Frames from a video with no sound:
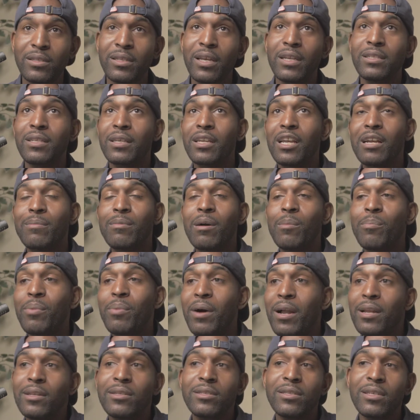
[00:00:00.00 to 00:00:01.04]
They care about
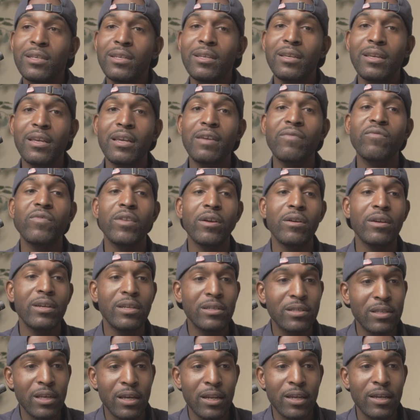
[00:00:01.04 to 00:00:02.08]
policy, if there is
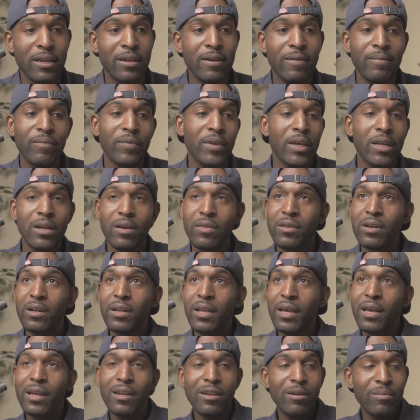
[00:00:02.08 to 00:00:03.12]
any. And other than that,
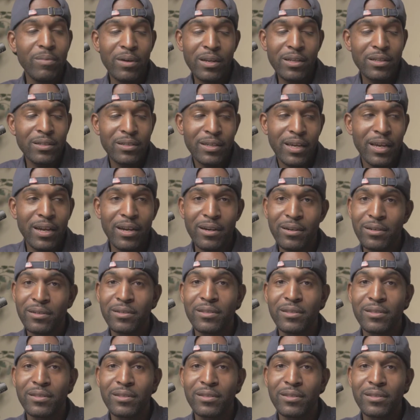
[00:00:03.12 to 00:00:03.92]
nobody cares.